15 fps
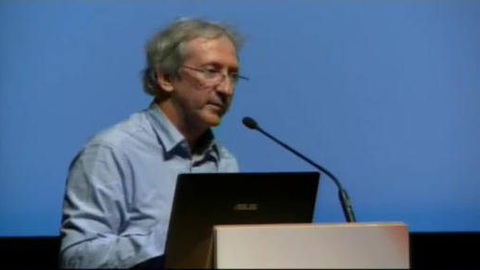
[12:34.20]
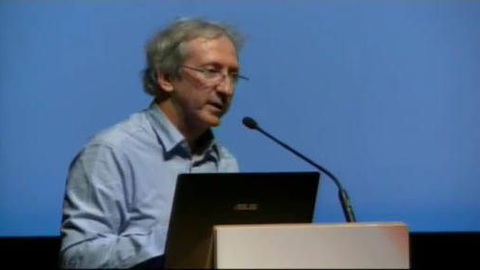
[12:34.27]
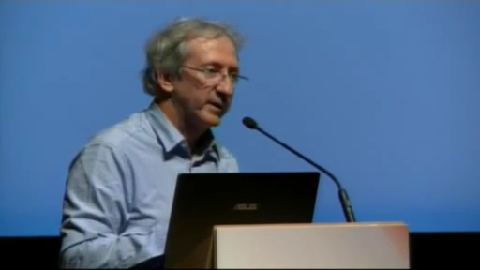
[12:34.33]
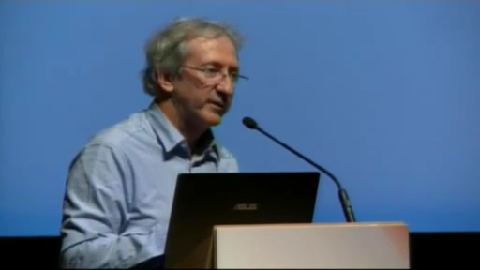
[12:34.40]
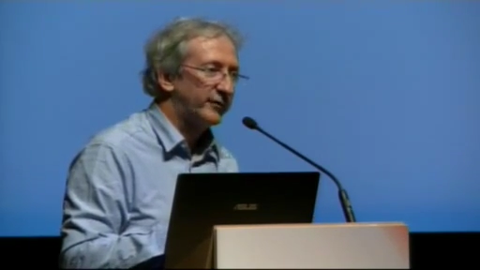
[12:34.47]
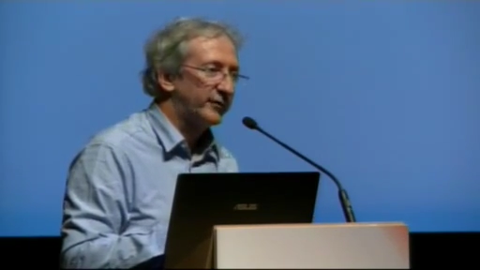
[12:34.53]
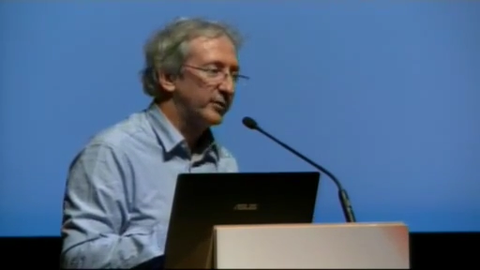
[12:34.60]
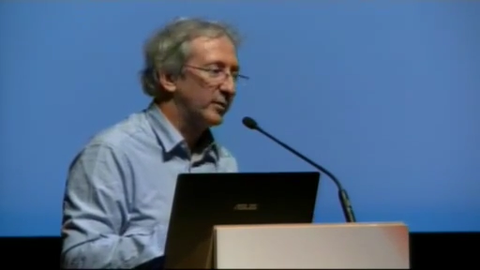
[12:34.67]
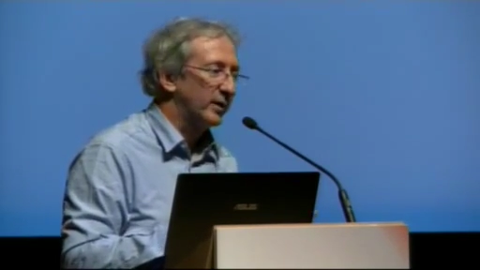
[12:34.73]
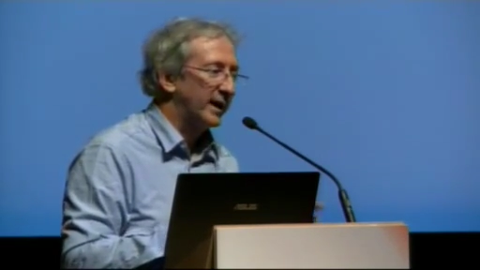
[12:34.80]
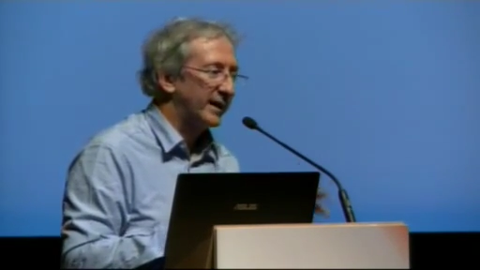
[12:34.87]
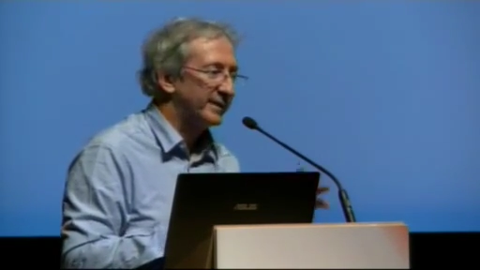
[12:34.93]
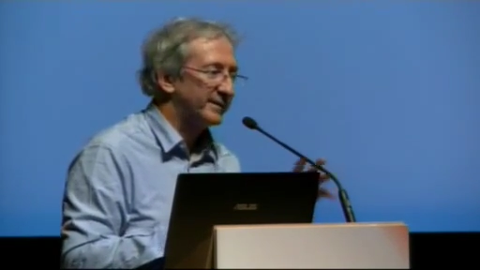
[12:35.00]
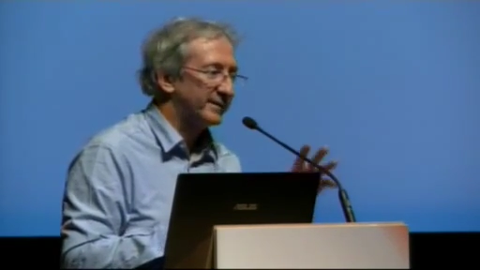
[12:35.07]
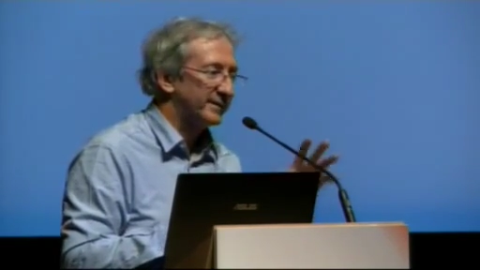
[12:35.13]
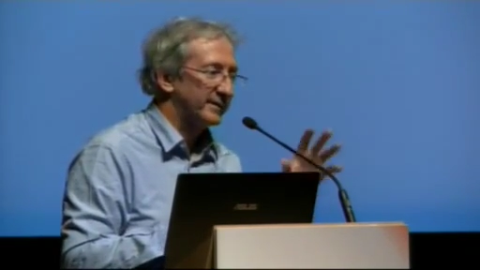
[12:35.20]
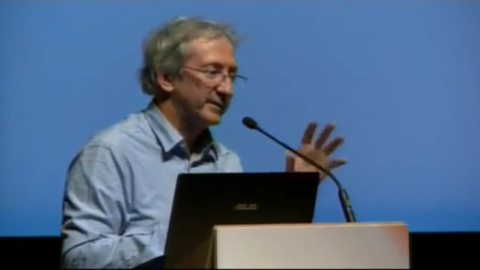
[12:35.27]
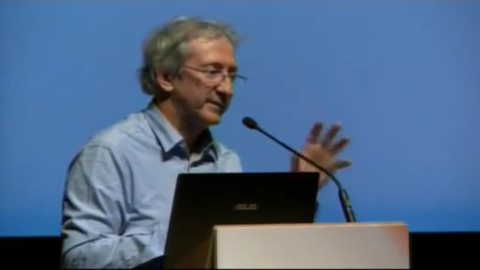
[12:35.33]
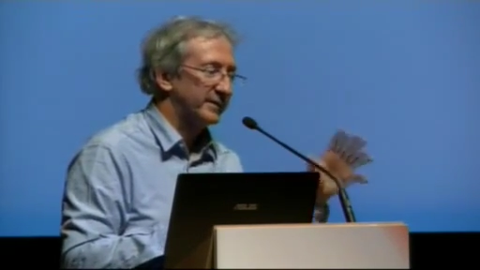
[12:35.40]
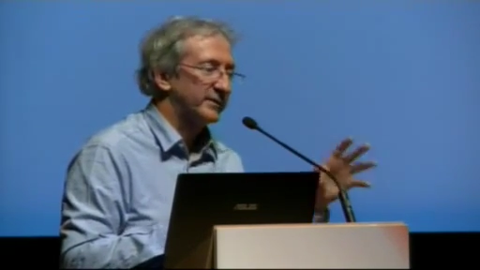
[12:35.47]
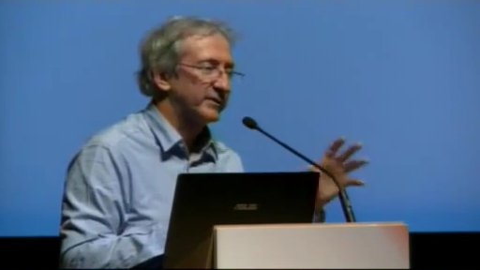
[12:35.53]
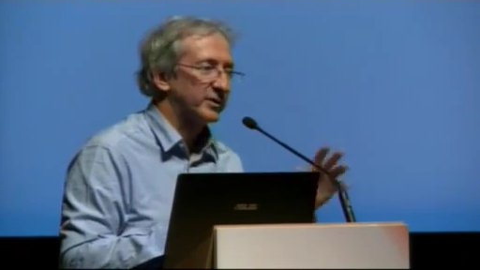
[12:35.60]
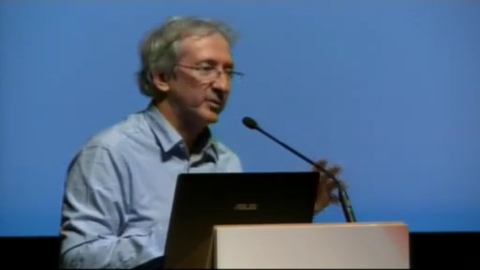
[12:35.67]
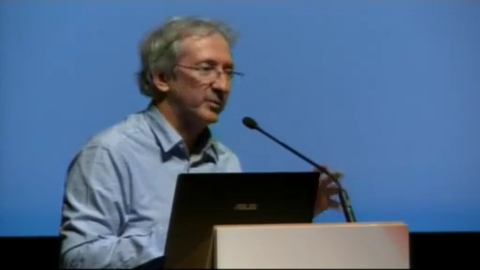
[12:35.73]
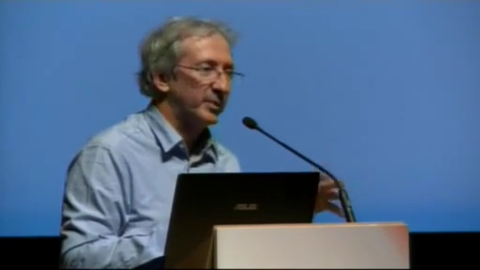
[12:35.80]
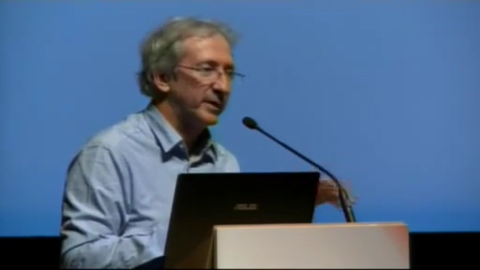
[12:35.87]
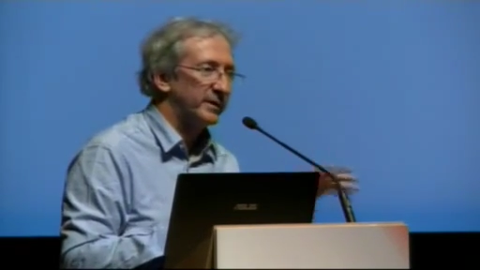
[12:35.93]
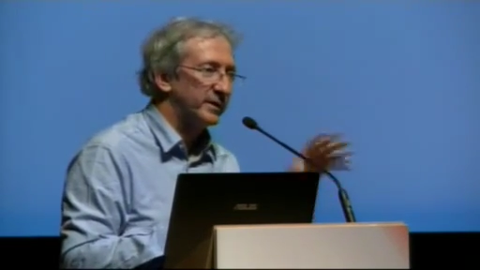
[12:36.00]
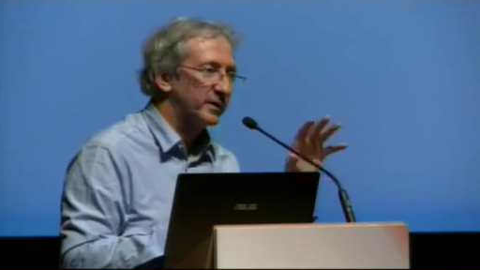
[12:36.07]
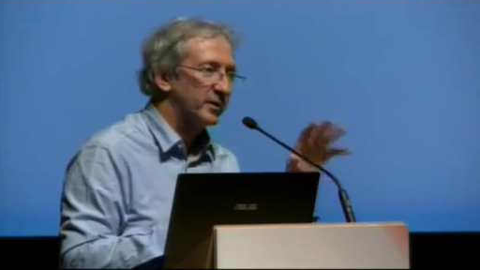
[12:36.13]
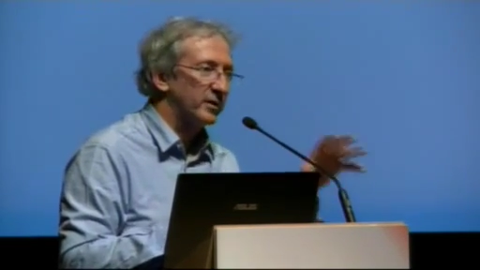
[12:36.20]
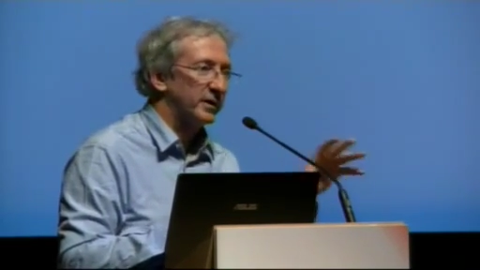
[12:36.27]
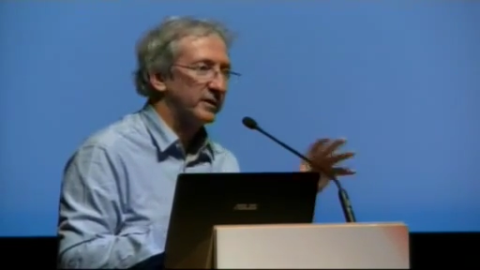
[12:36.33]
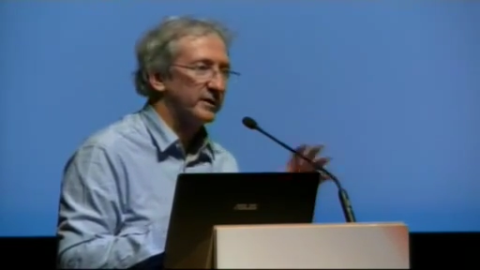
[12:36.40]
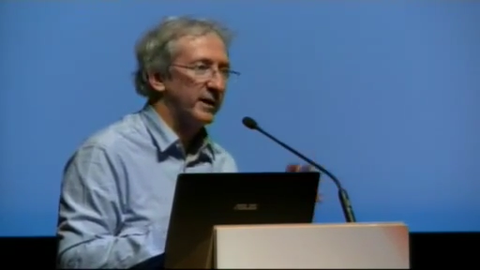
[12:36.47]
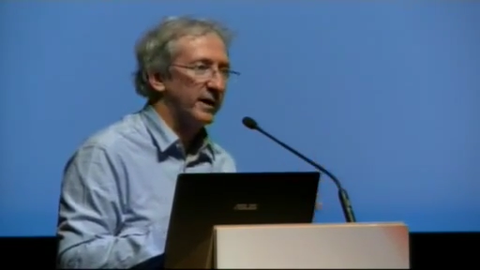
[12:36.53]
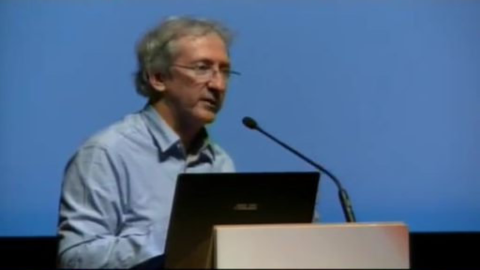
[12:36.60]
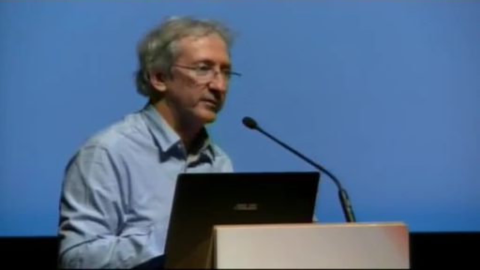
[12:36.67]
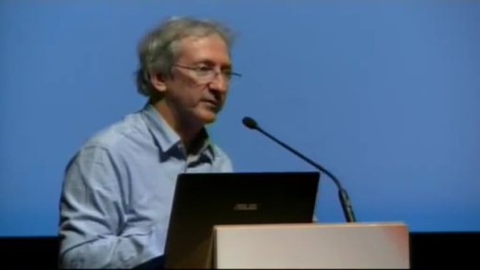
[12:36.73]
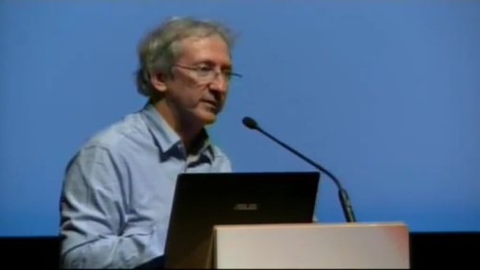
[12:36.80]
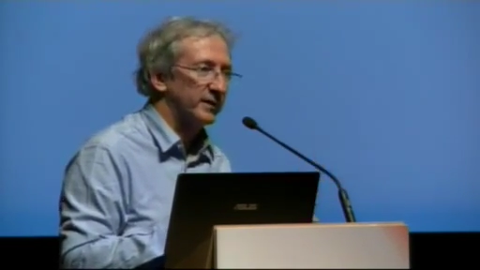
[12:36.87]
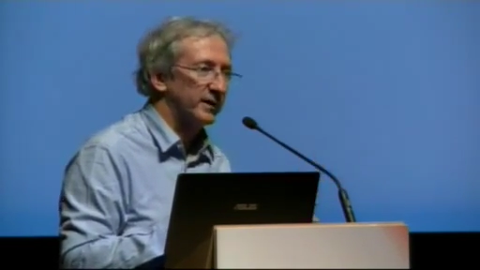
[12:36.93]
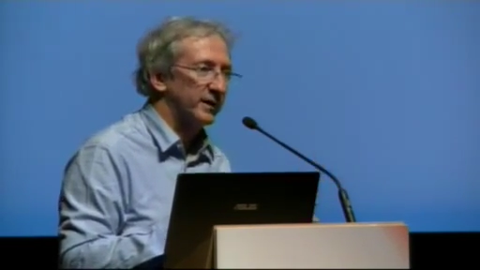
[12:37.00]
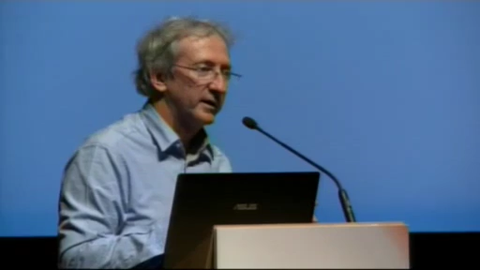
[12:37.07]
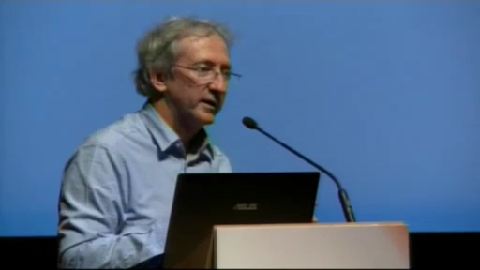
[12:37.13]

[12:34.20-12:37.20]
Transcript: But if you let this company going down,